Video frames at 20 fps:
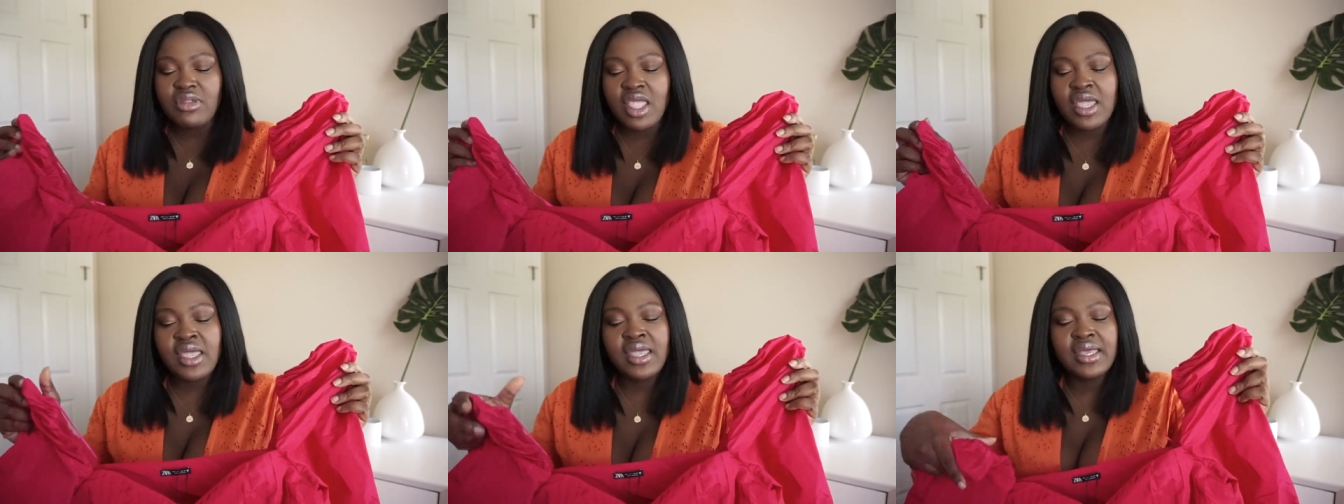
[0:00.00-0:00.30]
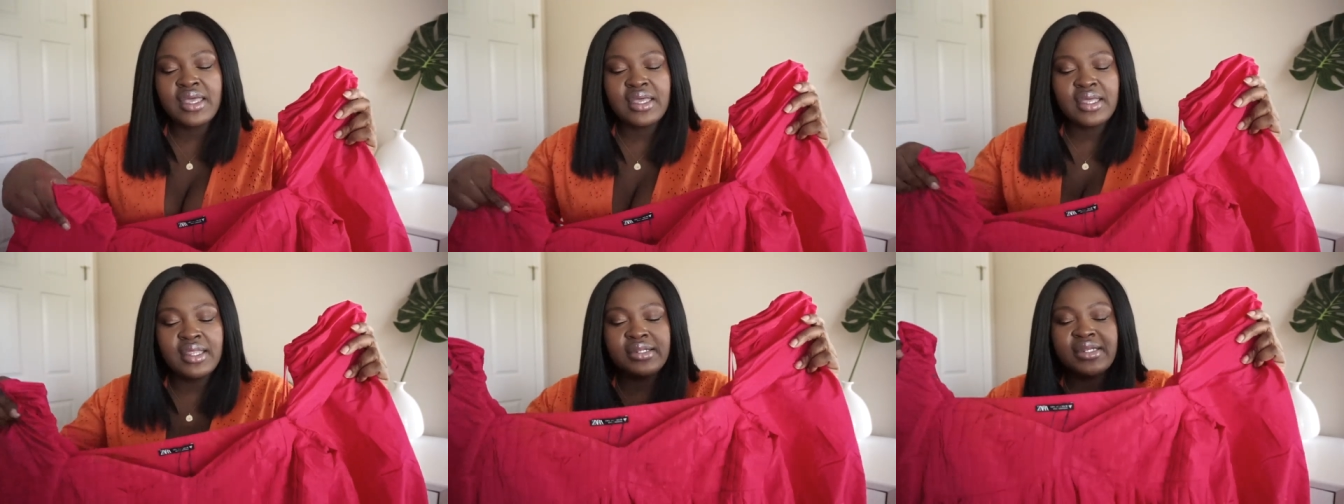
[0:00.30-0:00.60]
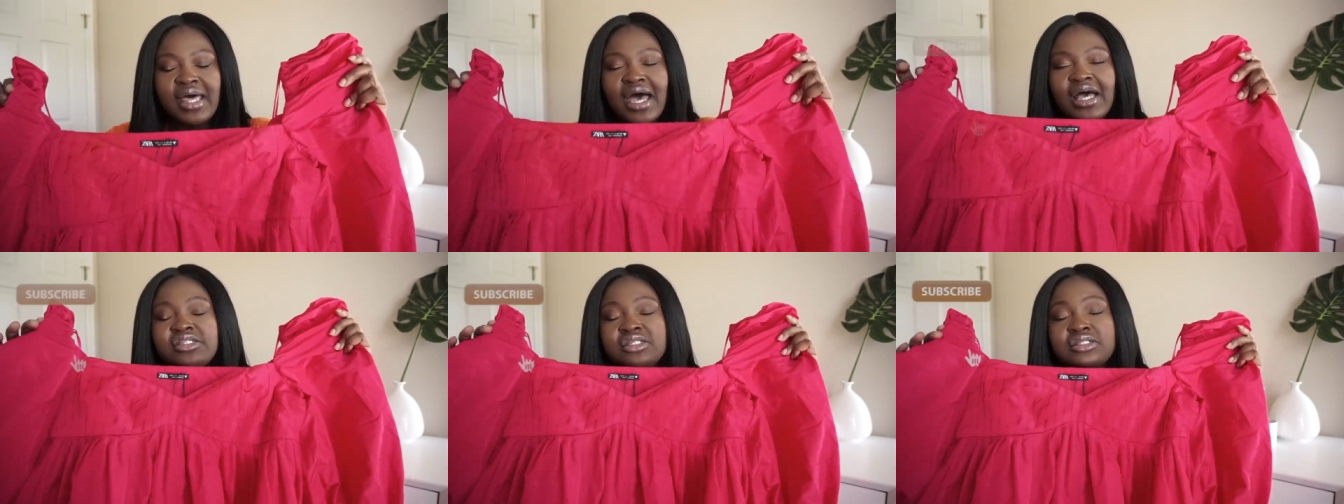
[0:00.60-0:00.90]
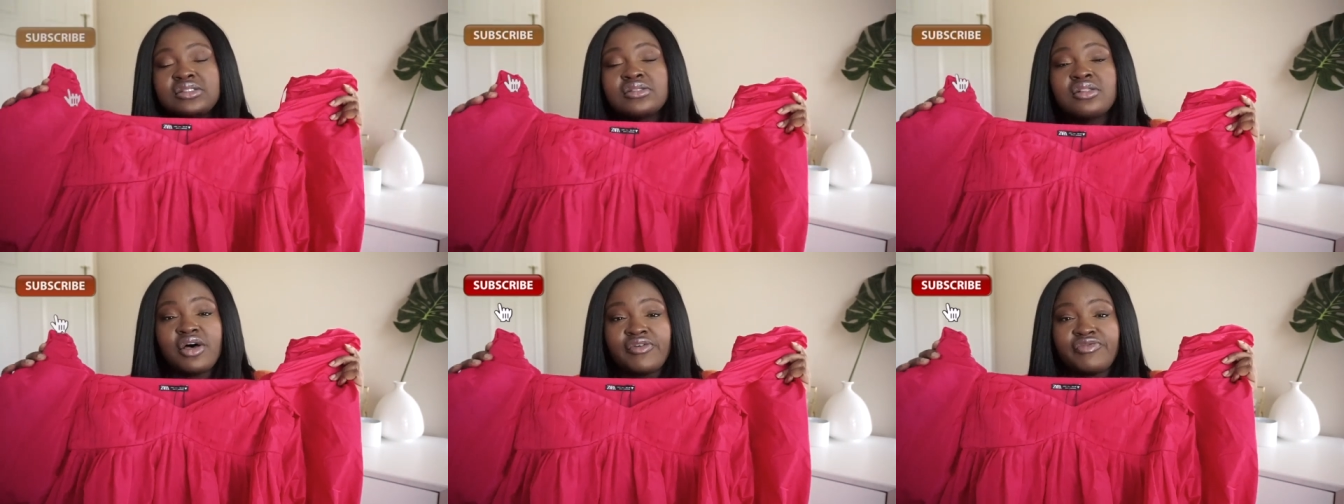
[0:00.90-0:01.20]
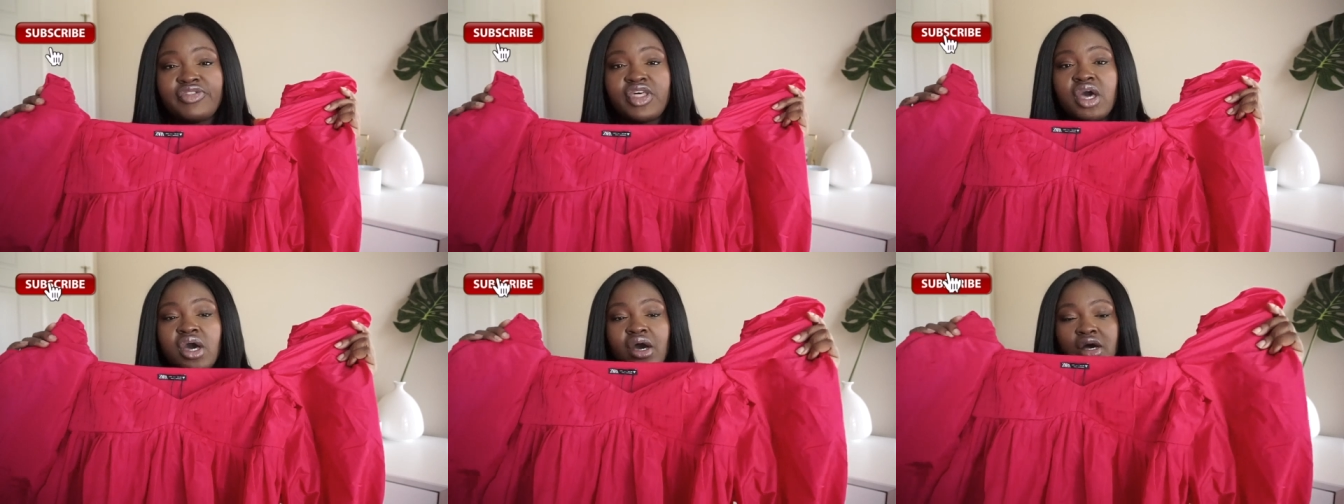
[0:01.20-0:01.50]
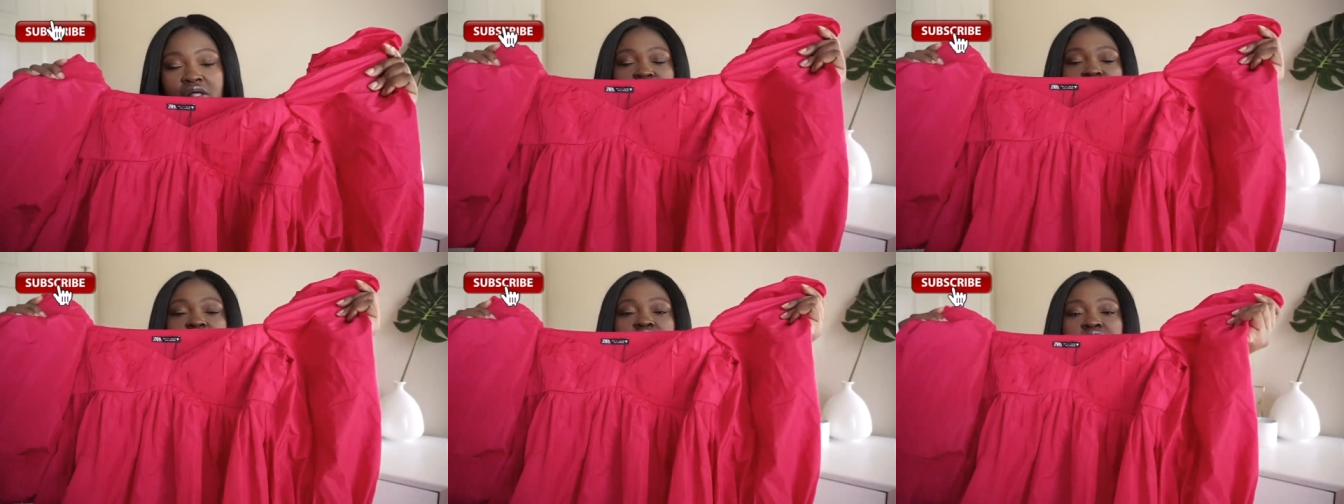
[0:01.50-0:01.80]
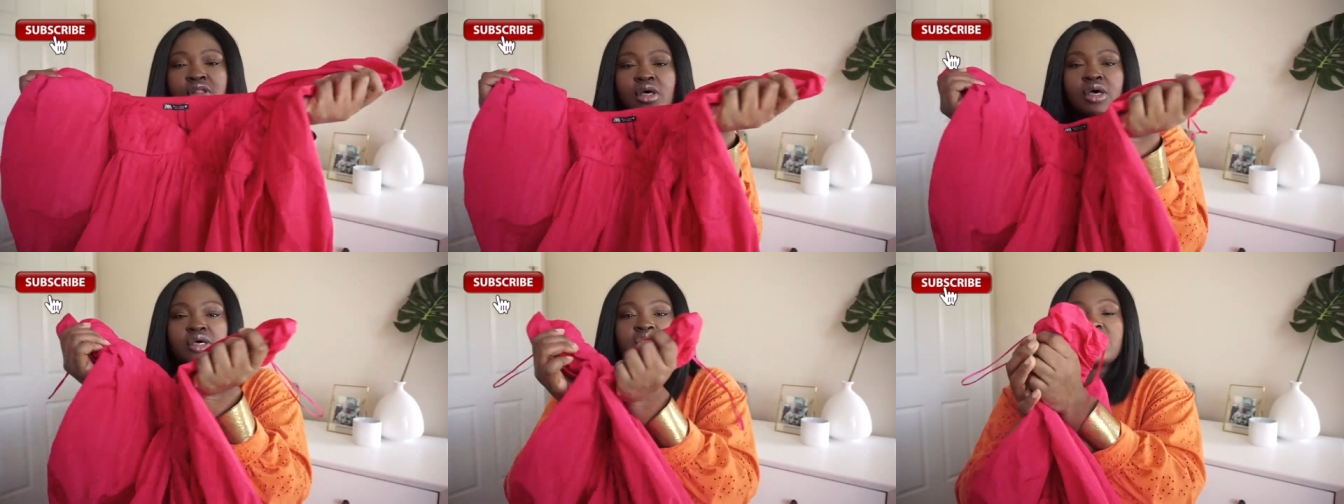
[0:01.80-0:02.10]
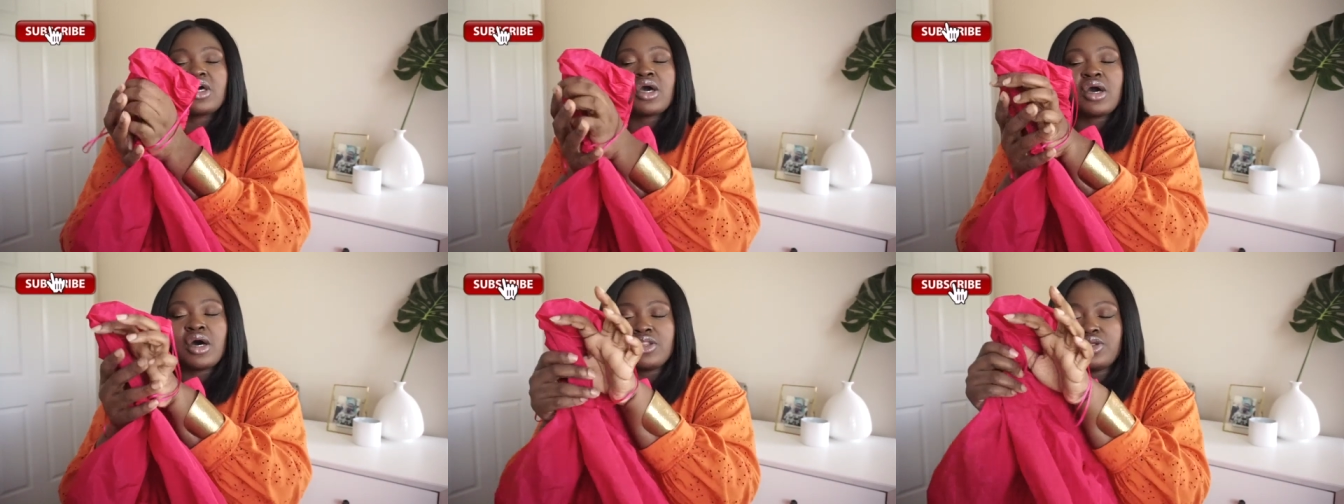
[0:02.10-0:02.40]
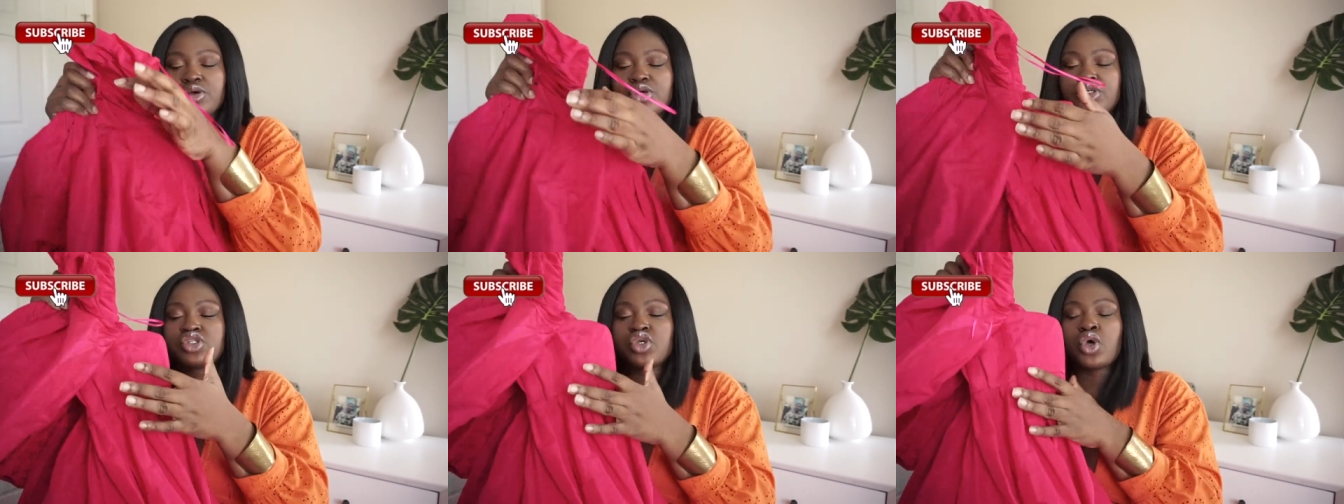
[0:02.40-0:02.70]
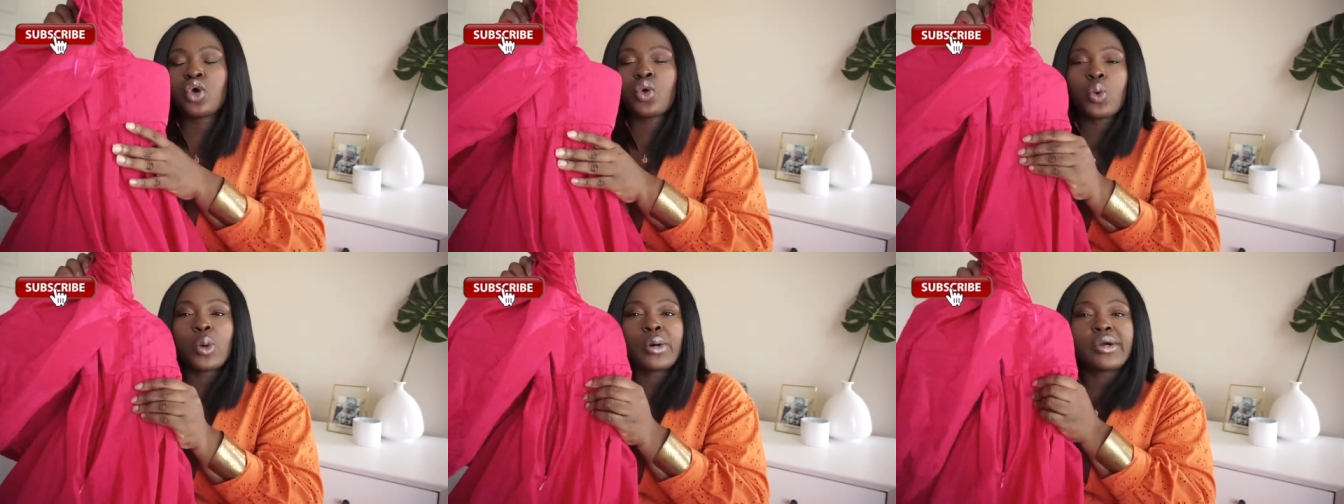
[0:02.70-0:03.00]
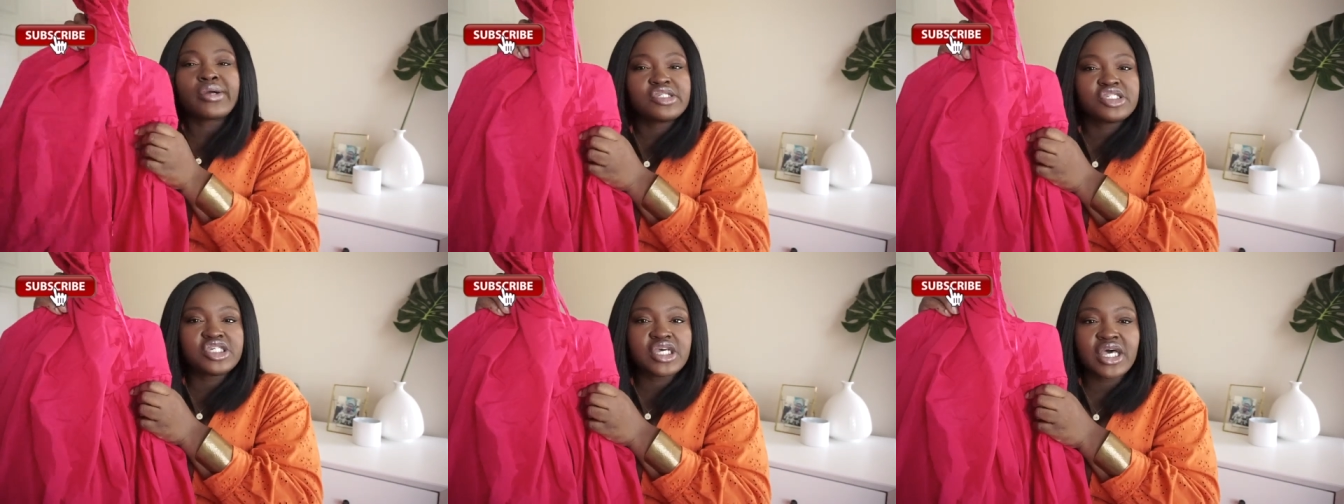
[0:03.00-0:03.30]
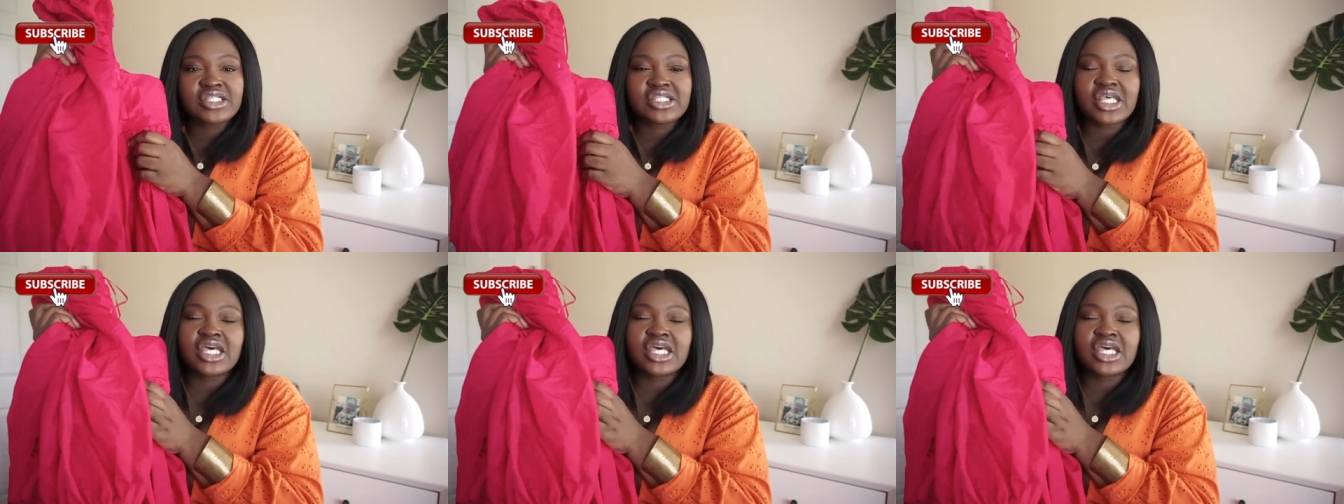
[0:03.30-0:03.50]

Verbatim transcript: And I just love the color. The, look, the color is gorgeous.